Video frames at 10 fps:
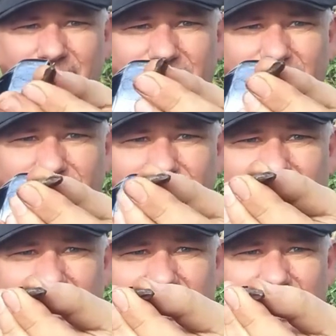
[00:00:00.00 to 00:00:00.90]
I don't know if you
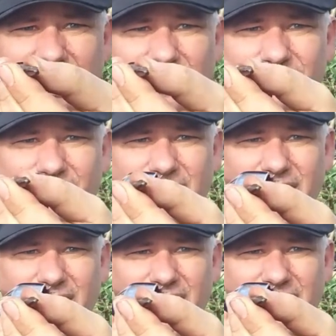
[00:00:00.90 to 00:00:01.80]
can see that. Hopefully
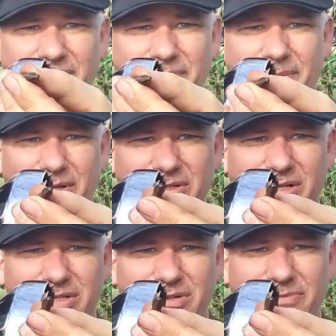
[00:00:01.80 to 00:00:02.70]
you can. Maybe I'll
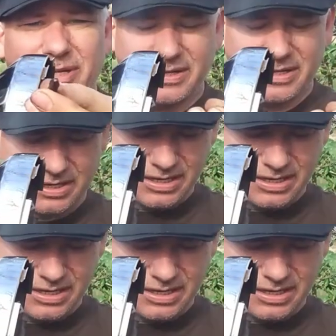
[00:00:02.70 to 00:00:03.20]
try to zoom in.